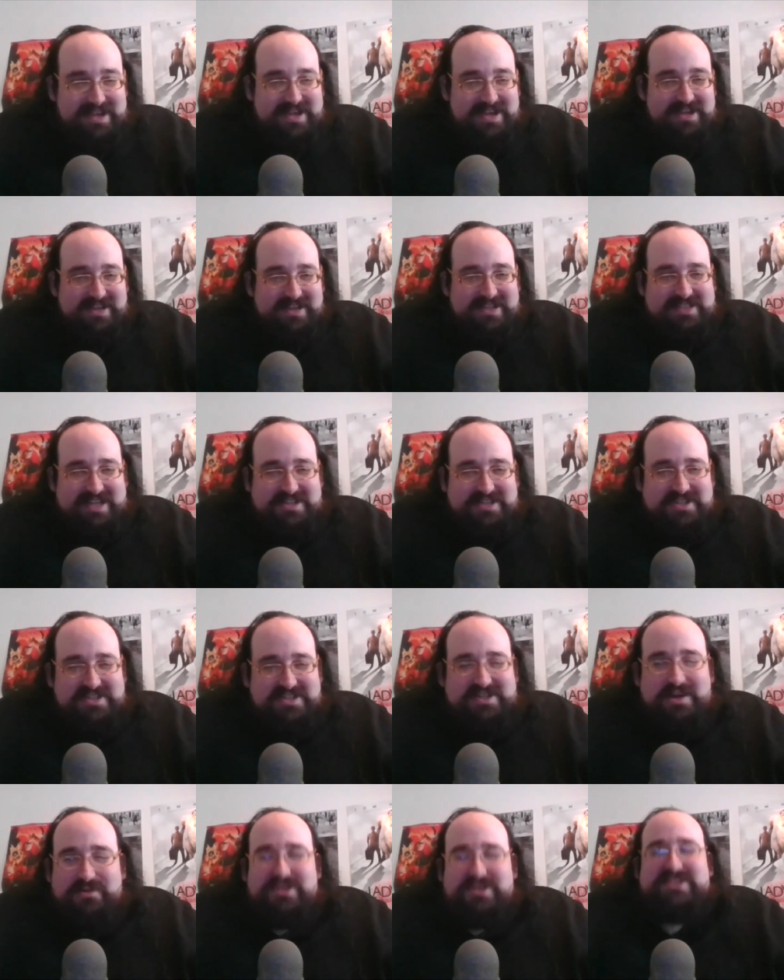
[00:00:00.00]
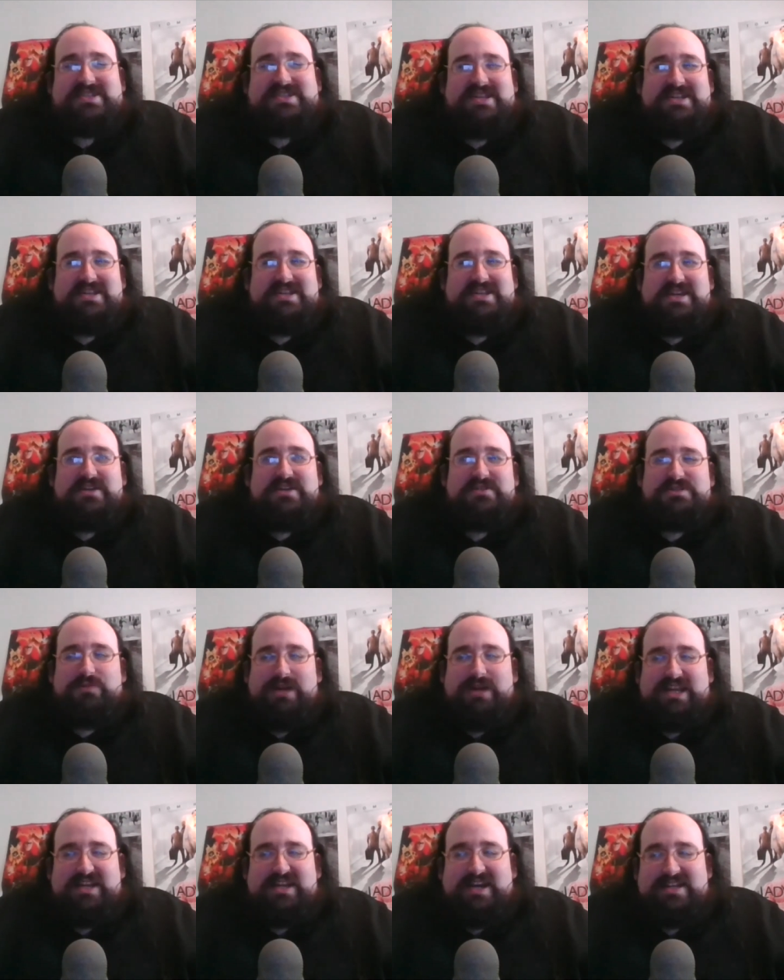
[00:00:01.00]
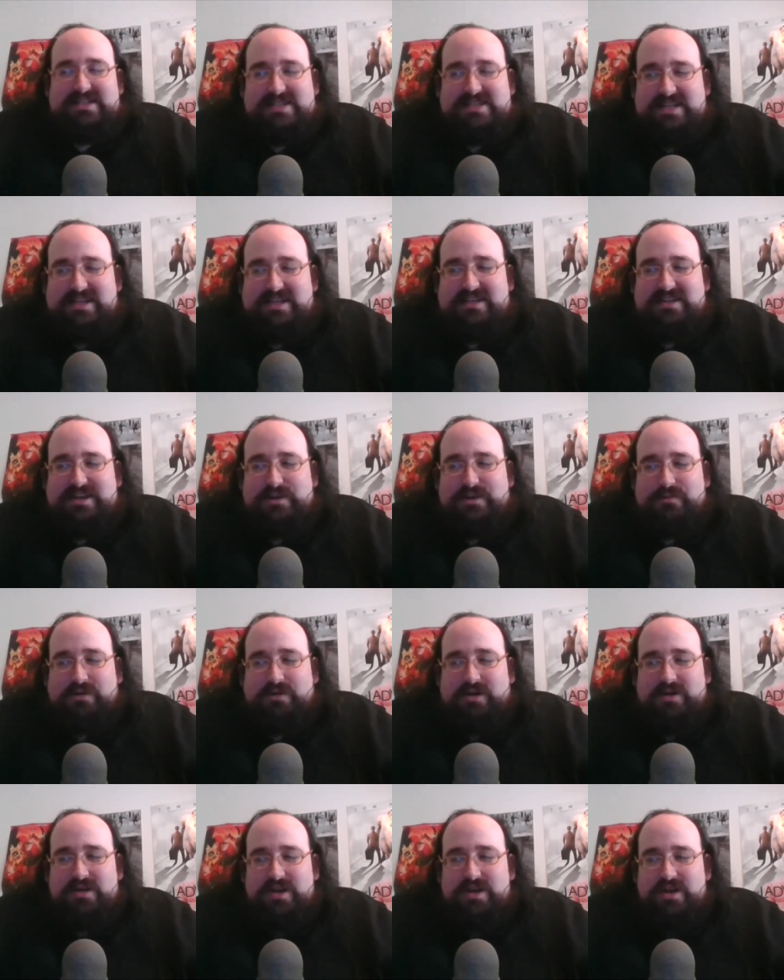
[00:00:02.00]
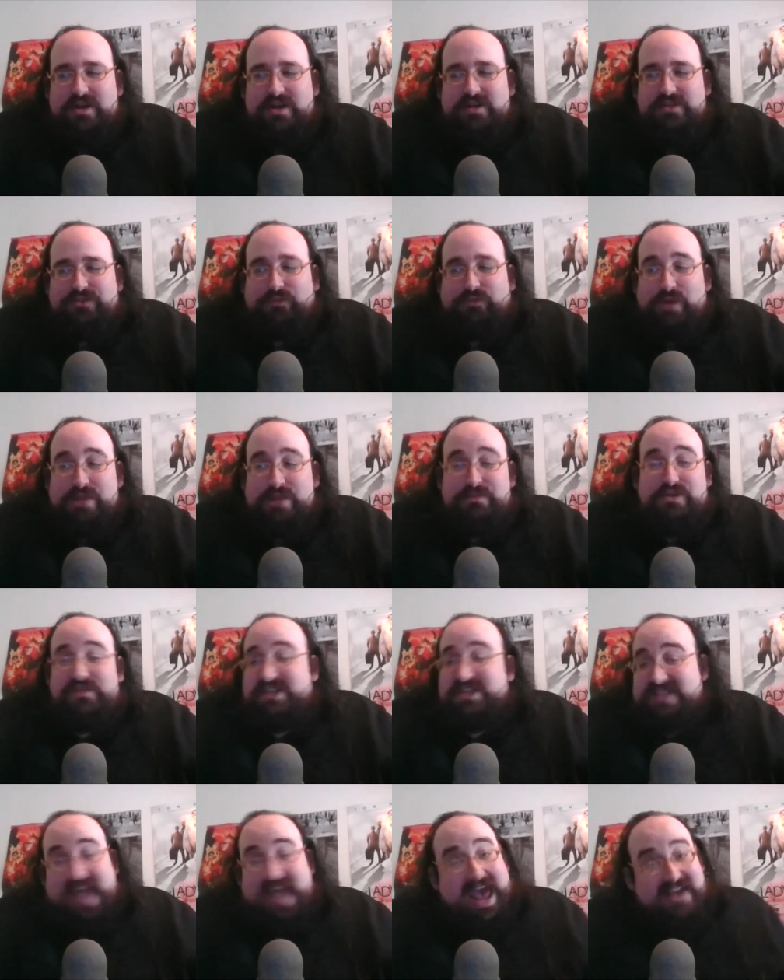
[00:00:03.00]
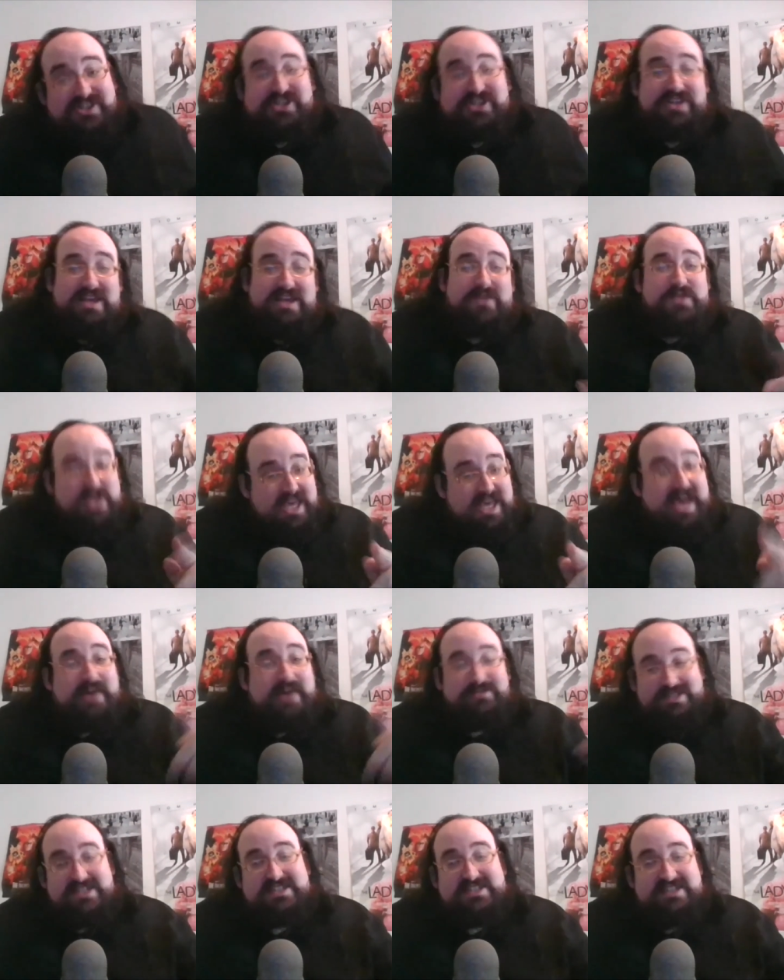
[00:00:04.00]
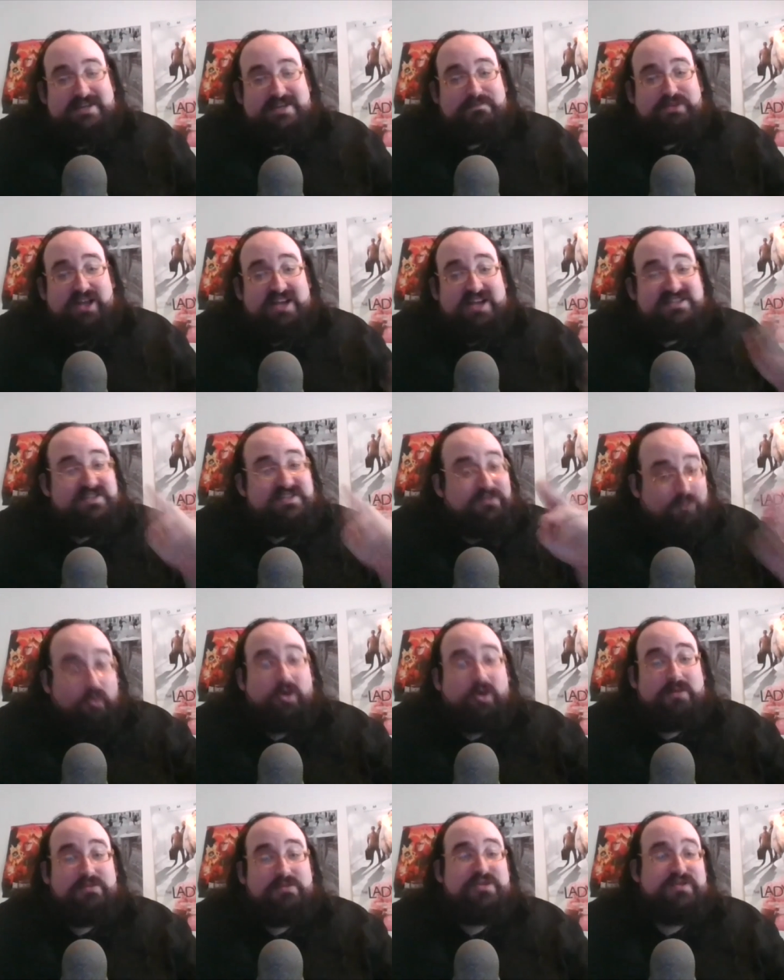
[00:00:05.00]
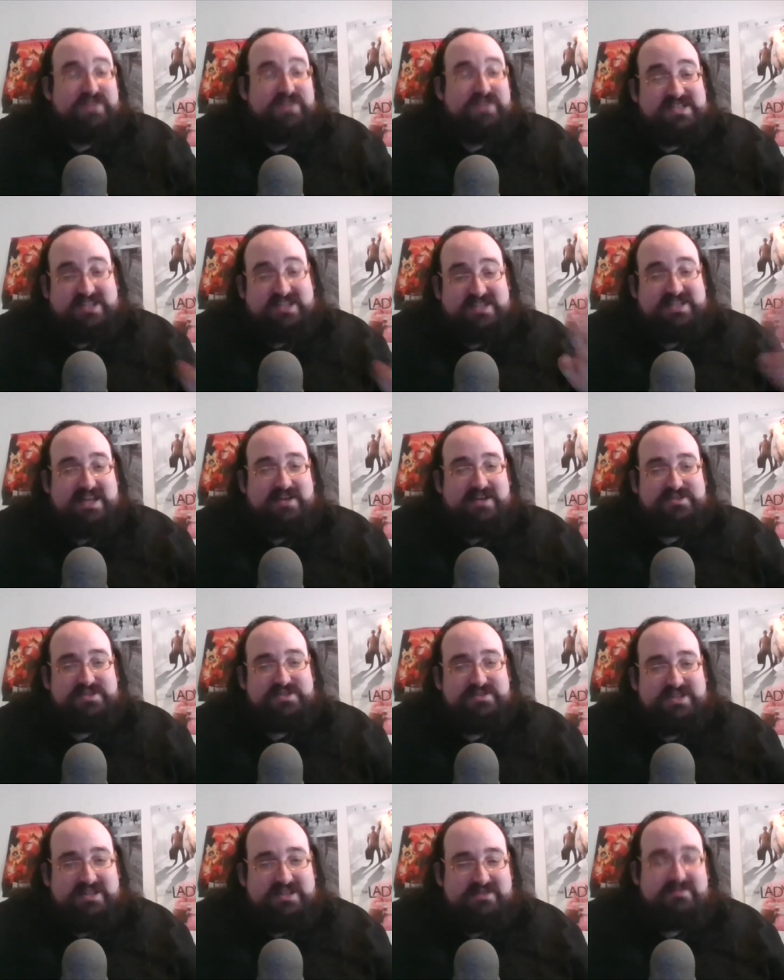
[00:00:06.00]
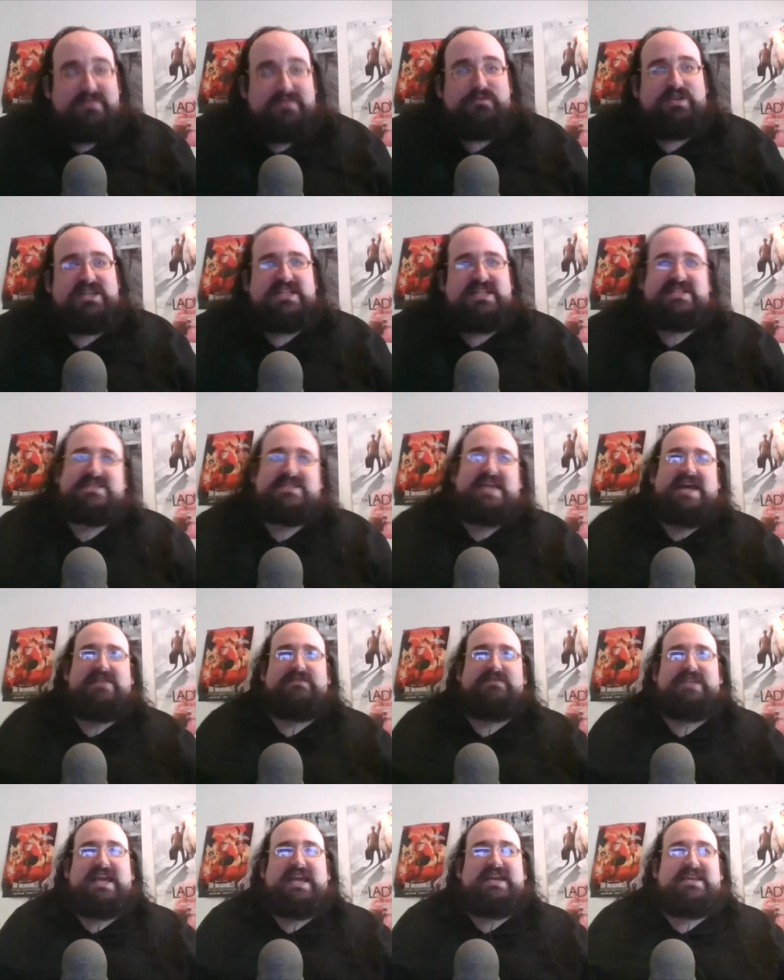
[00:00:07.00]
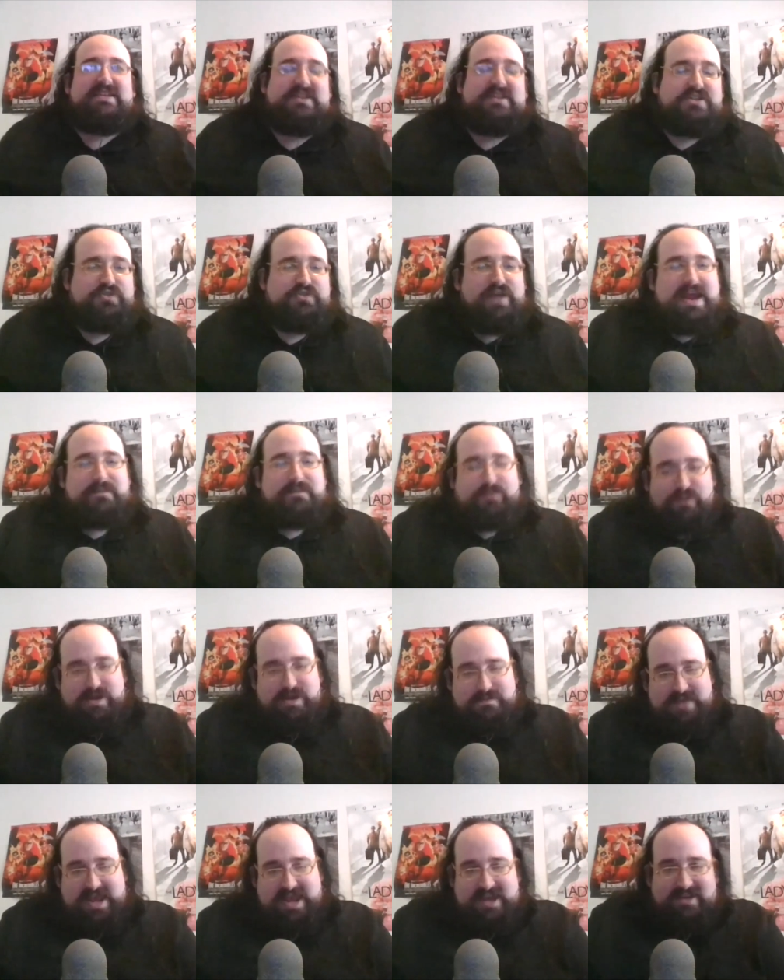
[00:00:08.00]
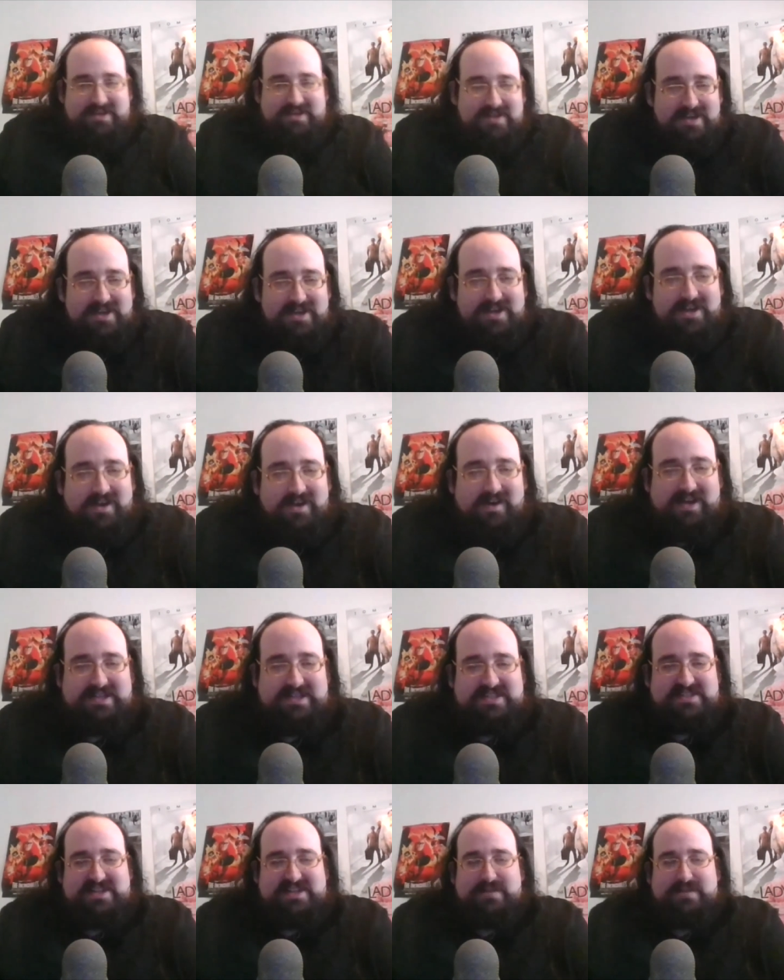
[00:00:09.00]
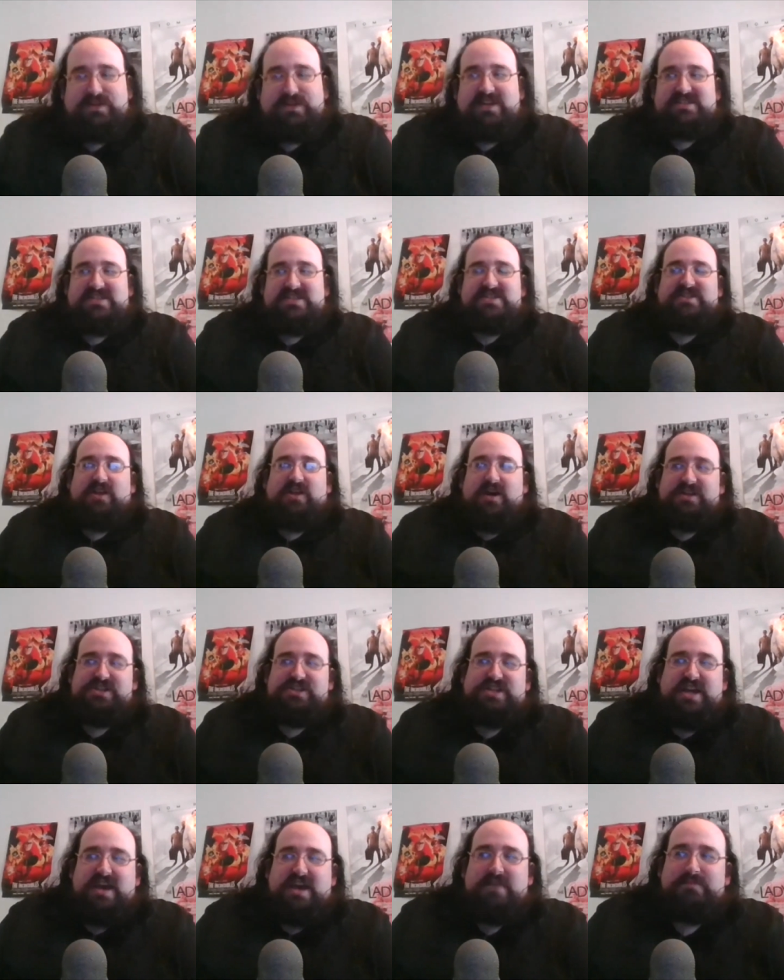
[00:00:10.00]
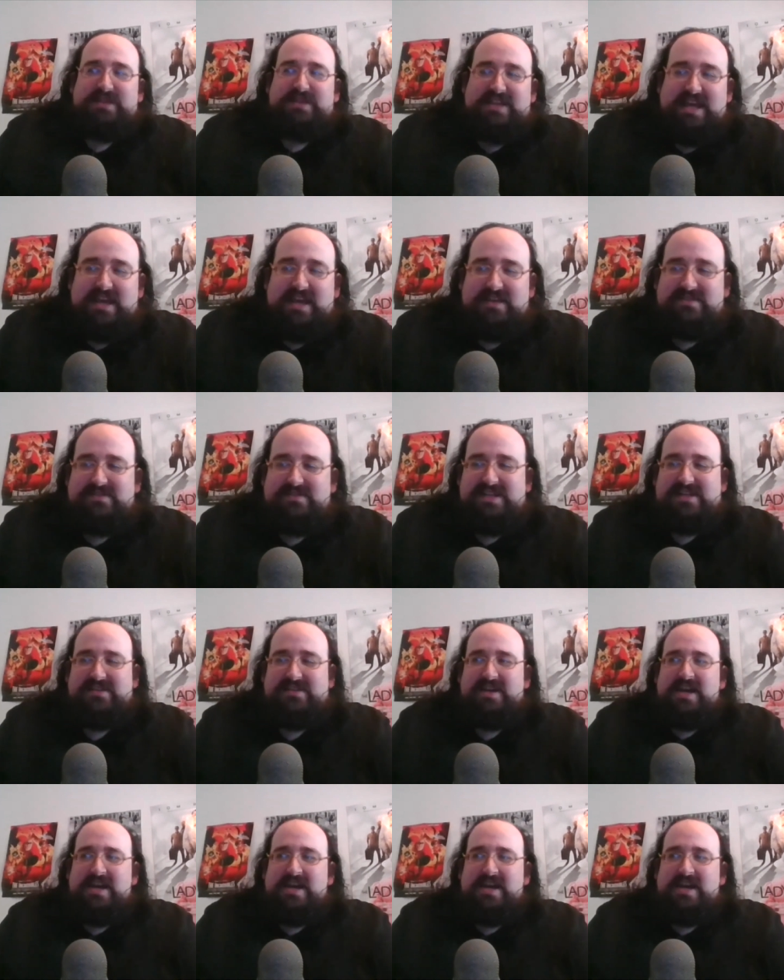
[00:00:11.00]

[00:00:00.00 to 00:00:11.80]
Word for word: because I just noticed that in the year 2019 there were three movies. Actually, if you count Disney Plus, four movies because they also did release that Lady and the Tramp remake on Disney Plus's launch day. But they did